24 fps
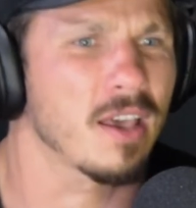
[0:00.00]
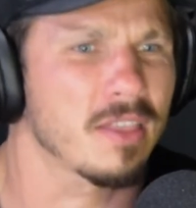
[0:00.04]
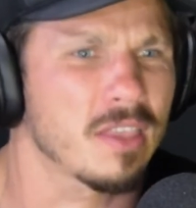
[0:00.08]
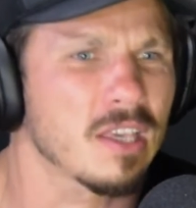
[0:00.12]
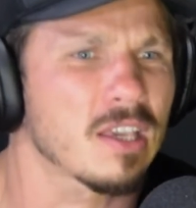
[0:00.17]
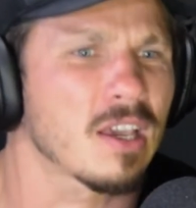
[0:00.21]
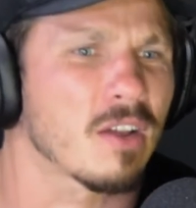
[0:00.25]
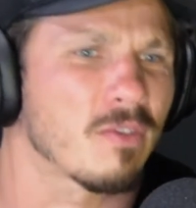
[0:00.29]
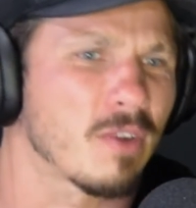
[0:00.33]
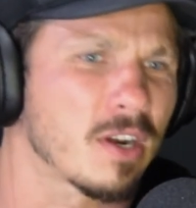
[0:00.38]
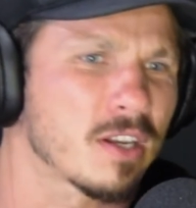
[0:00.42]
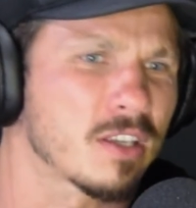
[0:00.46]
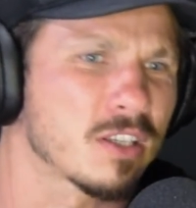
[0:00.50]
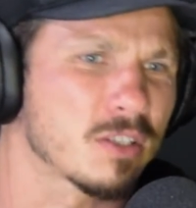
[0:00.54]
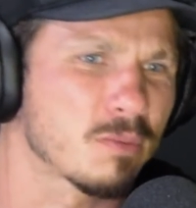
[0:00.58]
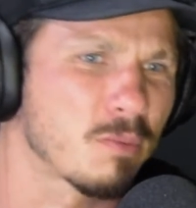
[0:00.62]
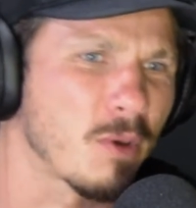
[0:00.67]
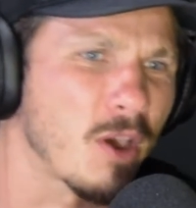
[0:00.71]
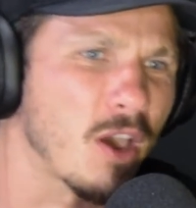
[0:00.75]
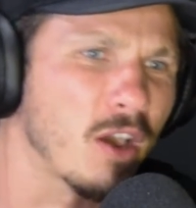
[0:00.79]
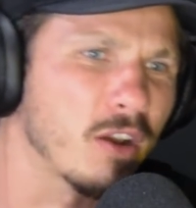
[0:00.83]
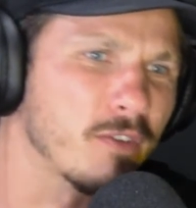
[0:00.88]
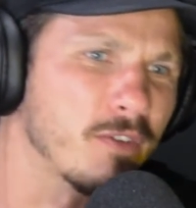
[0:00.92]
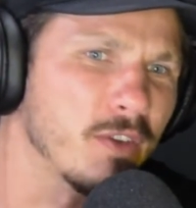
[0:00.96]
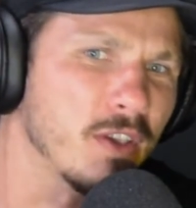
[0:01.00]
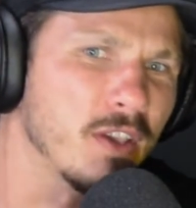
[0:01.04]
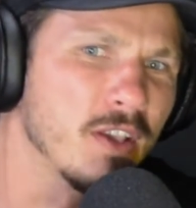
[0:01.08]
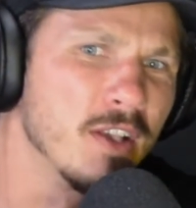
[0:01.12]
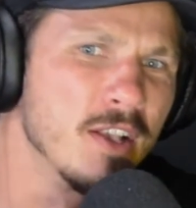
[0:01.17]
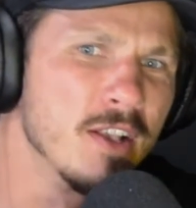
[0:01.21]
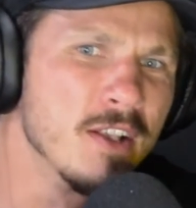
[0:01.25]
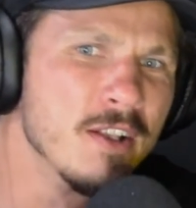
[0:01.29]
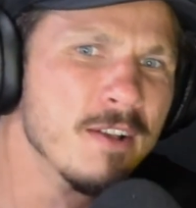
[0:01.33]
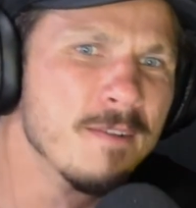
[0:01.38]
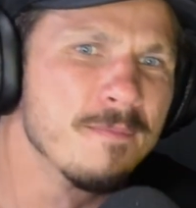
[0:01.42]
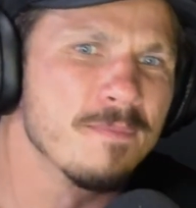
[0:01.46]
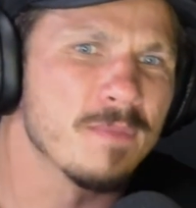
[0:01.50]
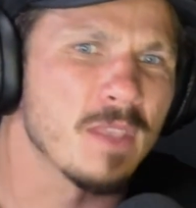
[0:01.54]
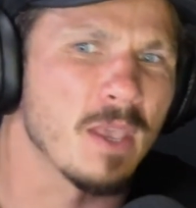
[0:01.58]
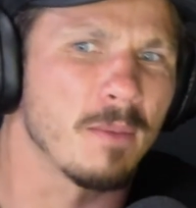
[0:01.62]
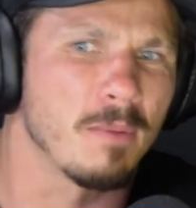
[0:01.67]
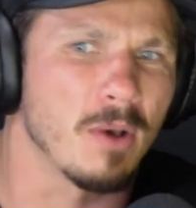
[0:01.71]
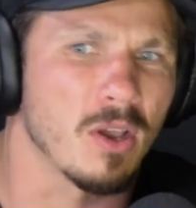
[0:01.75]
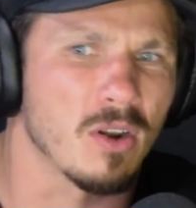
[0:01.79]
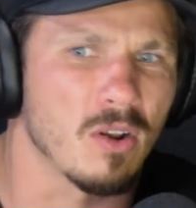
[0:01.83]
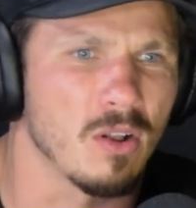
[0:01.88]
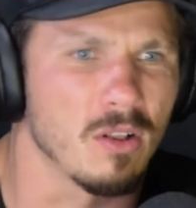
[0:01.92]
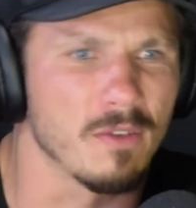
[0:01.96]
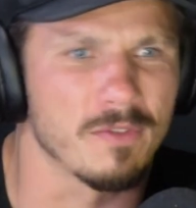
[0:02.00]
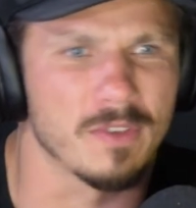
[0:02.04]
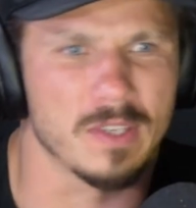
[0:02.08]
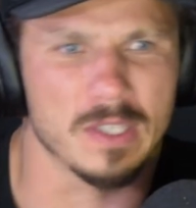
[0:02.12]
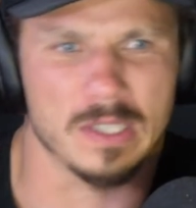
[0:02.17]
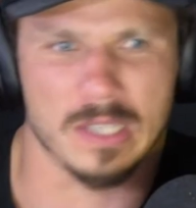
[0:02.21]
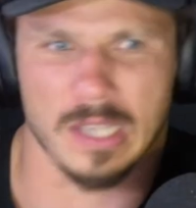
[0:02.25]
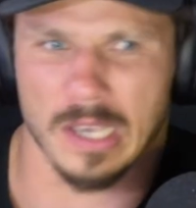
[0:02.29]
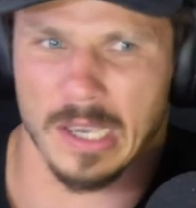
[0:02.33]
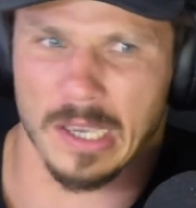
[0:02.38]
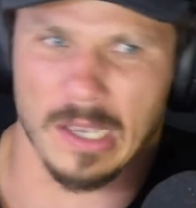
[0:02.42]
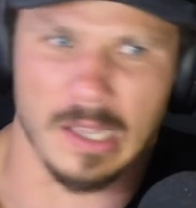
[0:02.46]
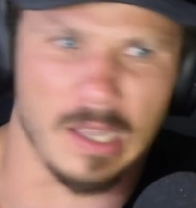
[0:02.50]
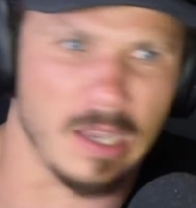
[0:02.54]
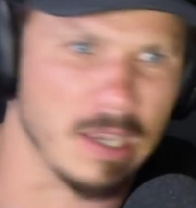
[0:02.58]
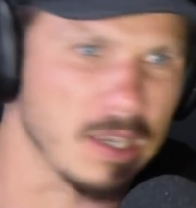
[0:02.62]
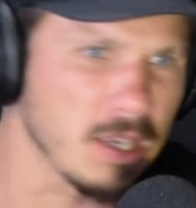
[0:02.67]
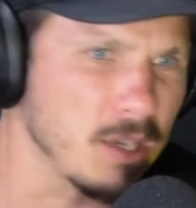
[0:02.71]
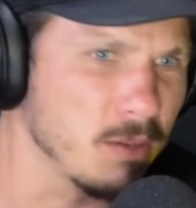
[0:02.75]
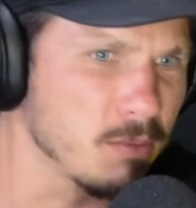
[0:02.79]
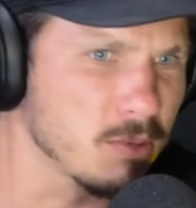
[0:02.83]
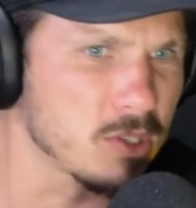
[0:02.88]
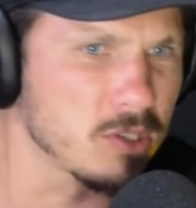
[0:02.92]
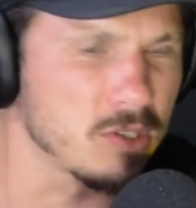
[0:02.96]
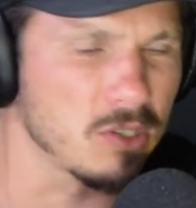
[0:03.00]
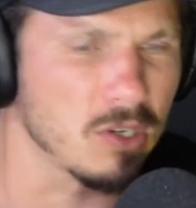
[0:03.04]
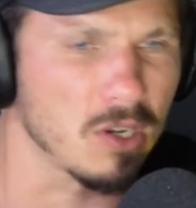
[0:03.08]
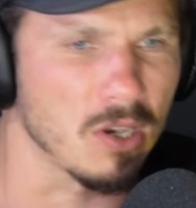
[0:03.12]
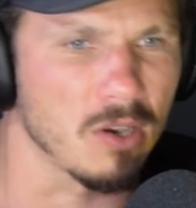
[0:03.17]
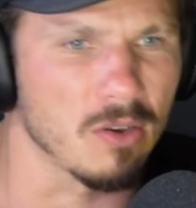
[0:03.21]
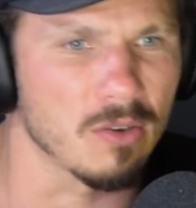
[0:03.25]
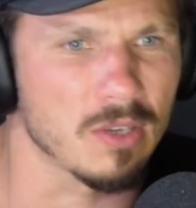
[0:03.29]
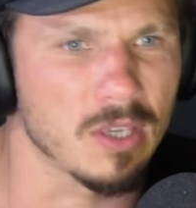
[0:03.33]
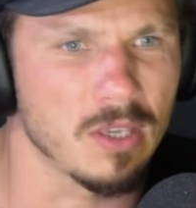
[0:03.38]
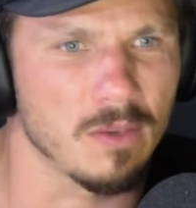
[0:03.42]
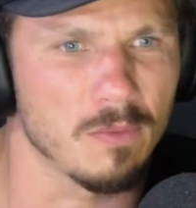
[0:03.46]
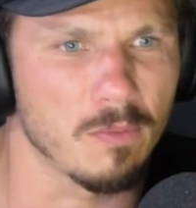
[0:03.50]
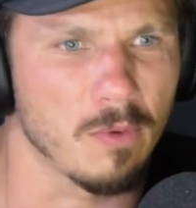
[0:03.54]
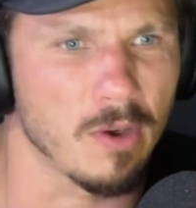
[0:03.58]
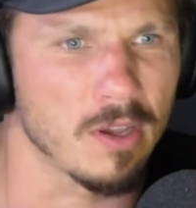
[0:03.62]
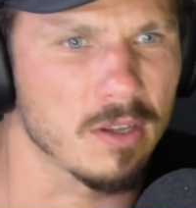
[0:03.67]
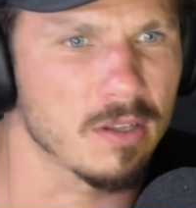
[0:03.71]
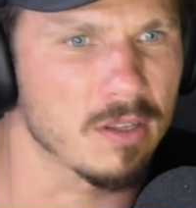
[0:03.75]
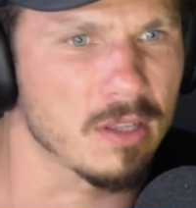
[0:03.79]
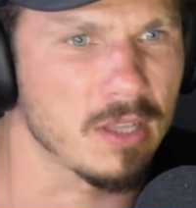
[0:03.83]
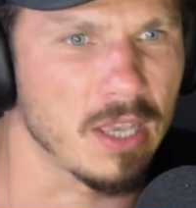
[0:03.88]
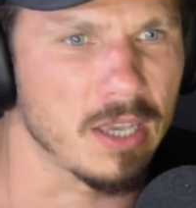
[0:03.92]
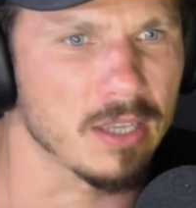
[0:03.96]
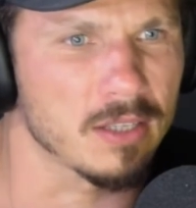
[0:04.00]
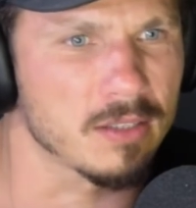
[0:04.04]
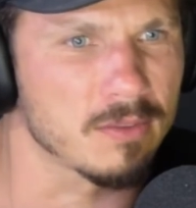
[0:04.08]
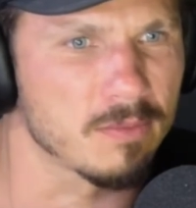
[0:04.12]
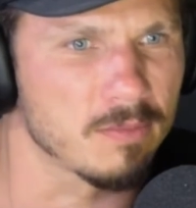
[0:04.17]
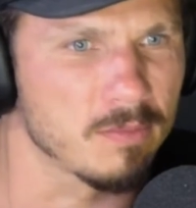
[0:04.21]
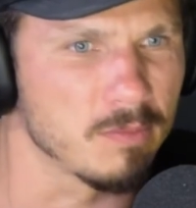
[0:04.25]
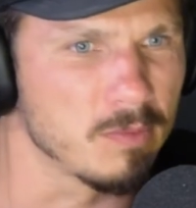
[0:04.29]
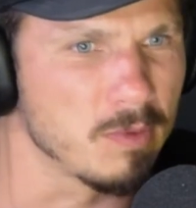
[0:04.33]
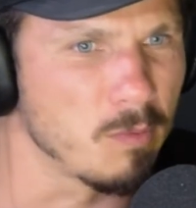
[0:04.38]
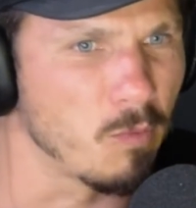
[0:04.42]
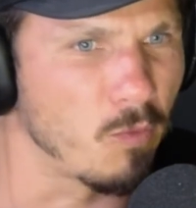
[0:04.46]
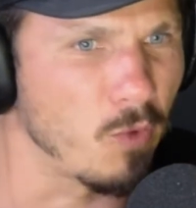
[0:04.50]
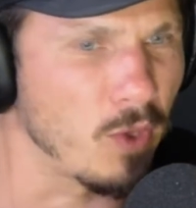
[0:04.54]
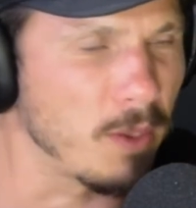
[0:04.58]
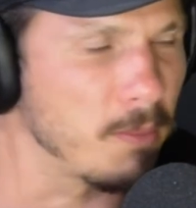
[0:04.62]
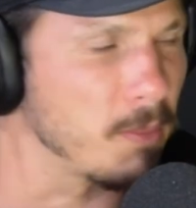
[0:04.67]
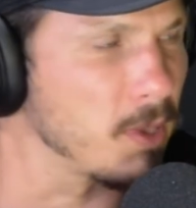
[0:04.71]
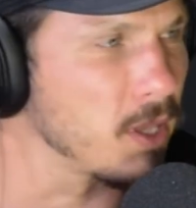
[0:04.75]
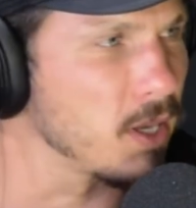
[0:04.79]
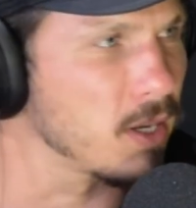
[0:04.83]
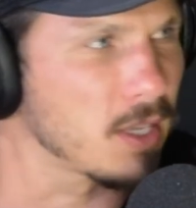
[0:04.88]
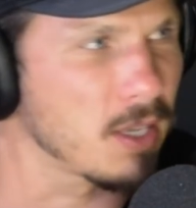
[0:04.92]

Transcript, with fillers: I think I read his biography mm-hmm. about all of his like like he was you know he wanted like women.